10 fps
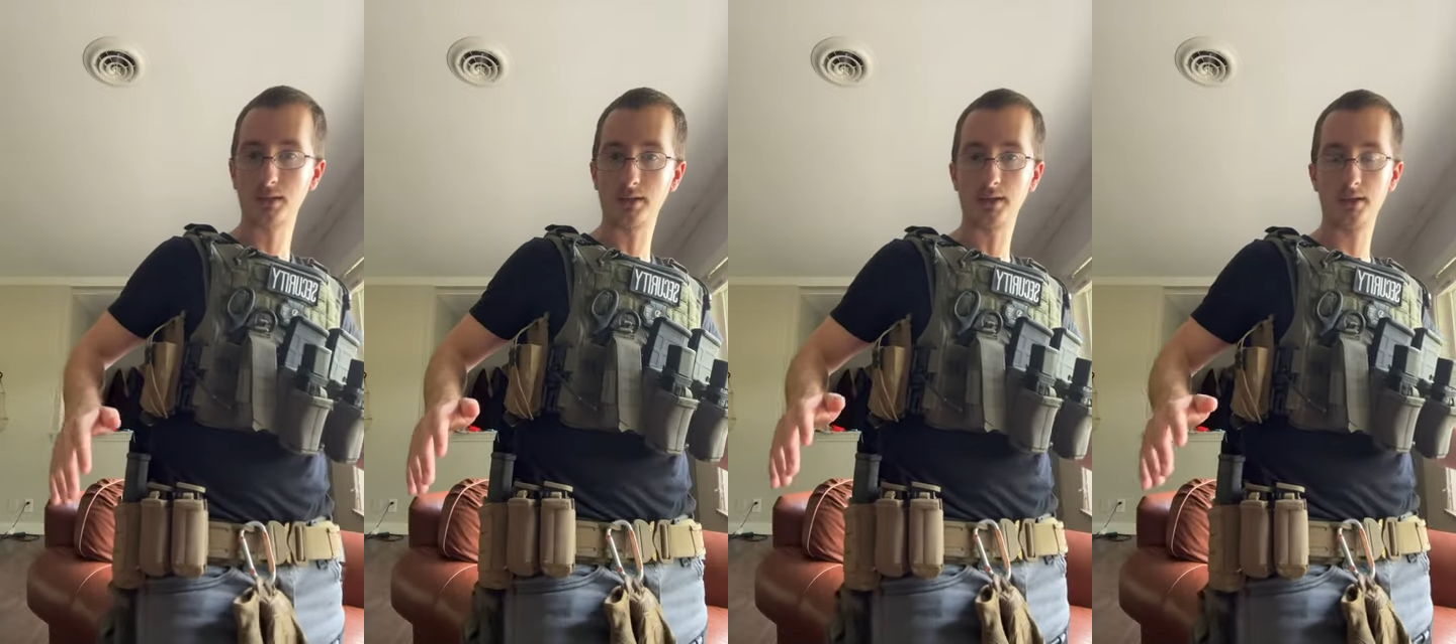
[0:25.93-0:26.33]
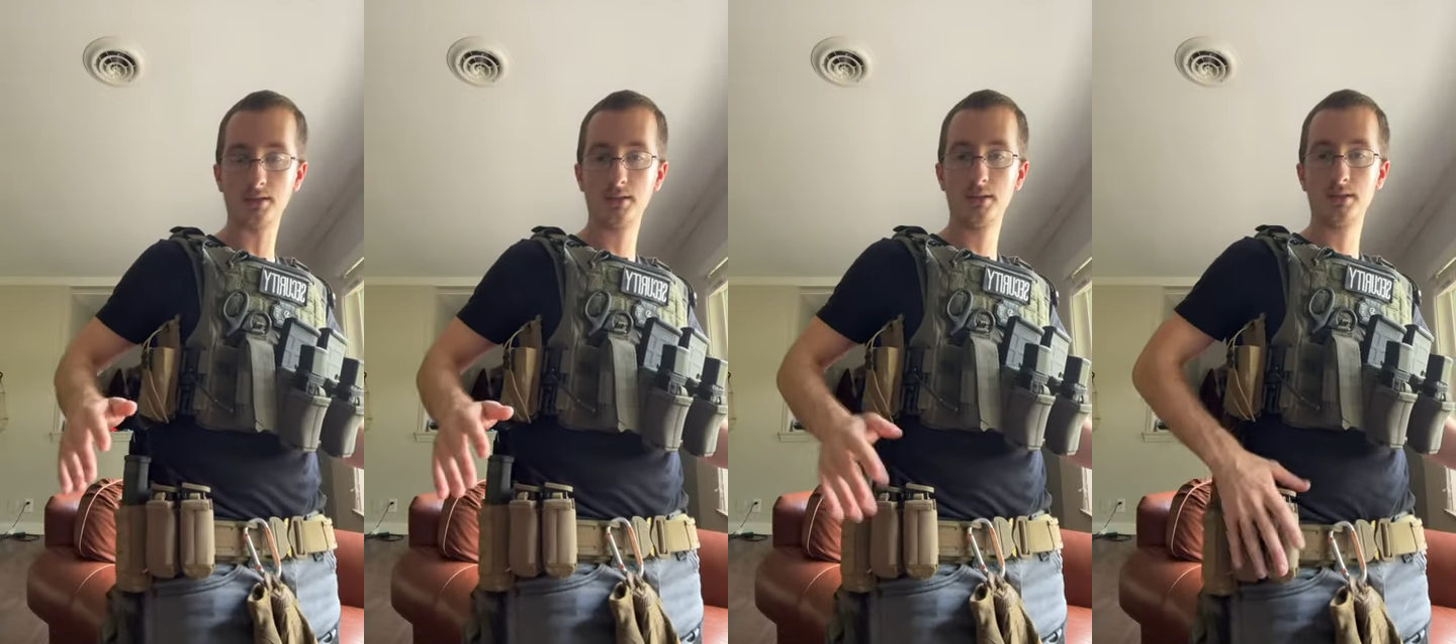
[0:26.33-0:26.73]
I got
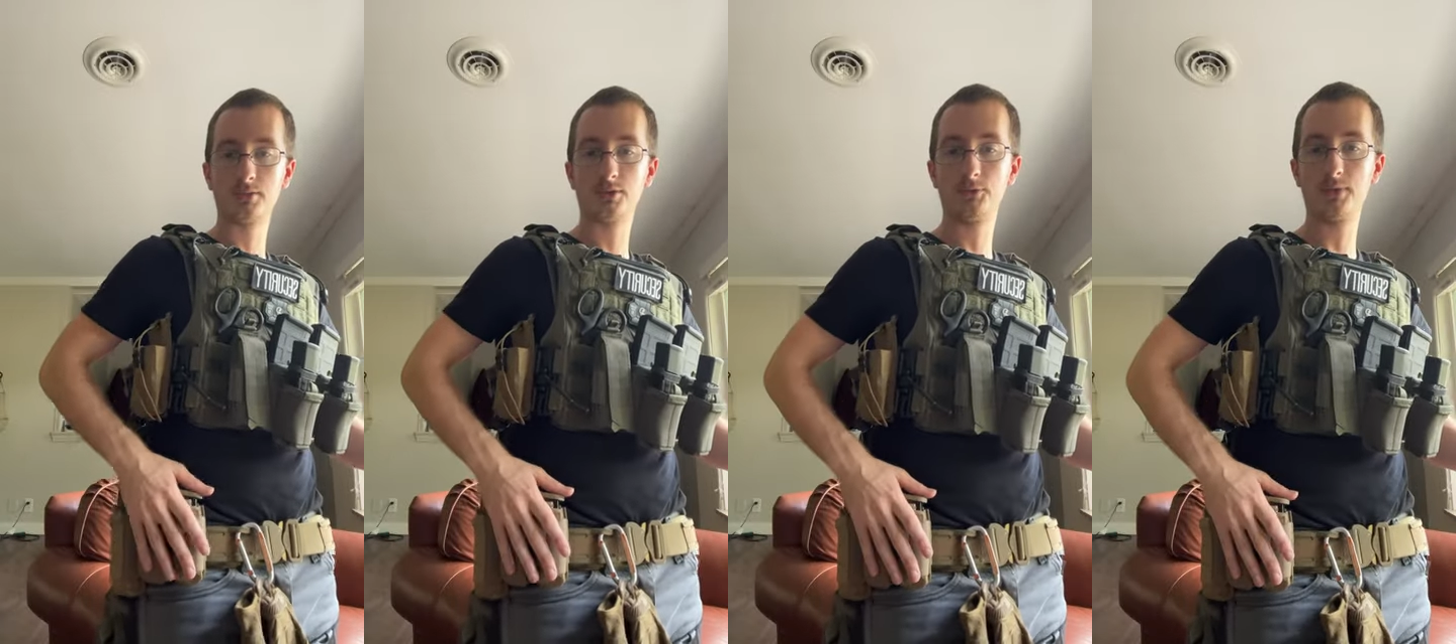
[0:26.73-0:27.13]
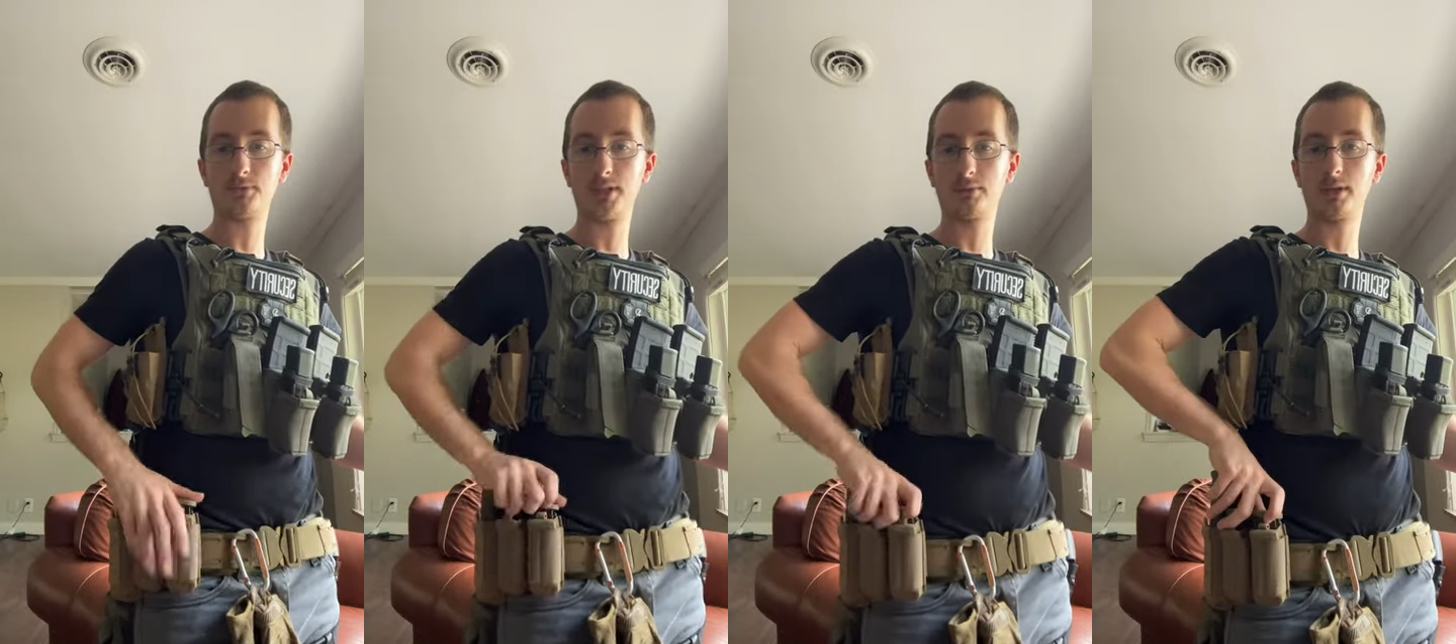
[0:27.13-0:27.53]
Two
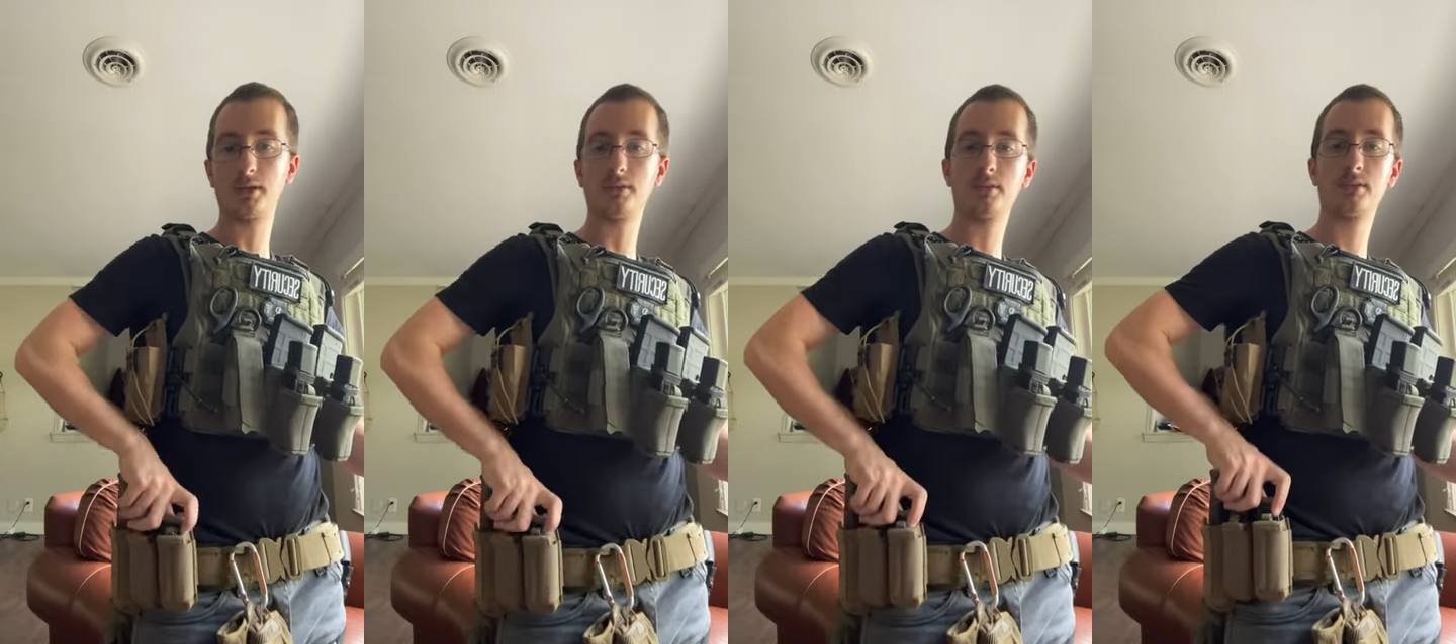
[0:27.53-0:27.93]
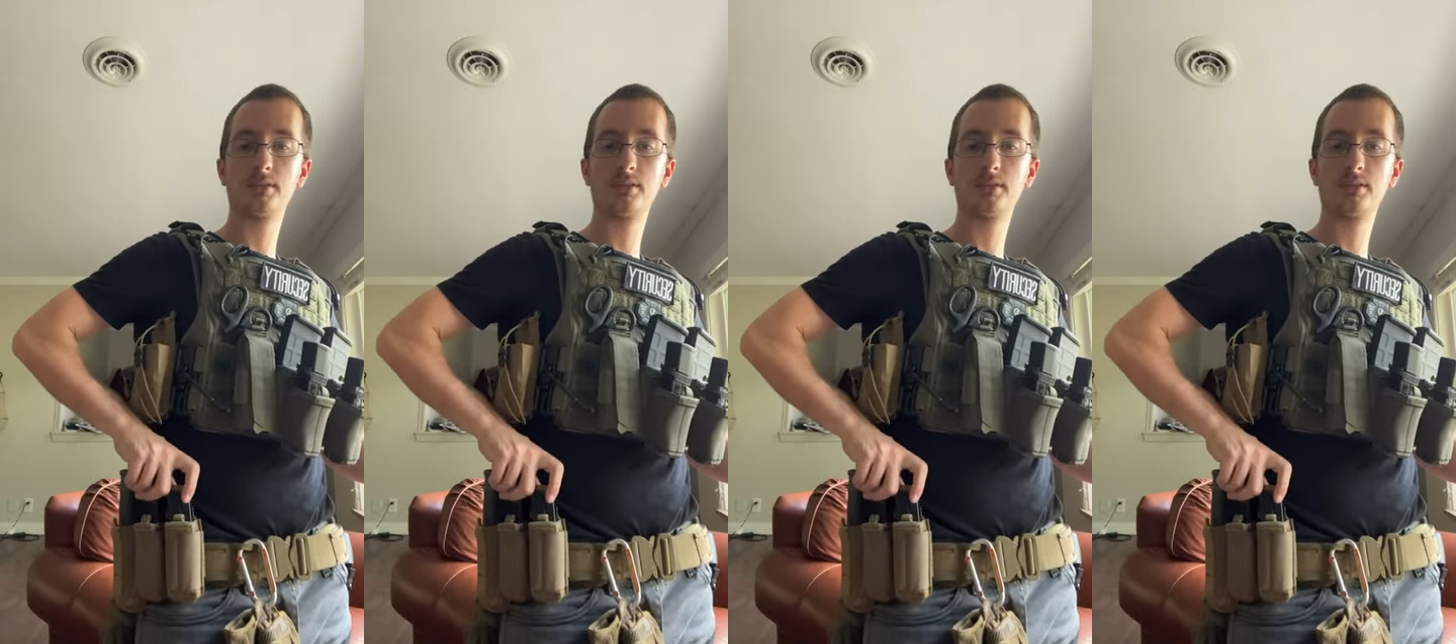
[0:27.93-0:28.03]
15 round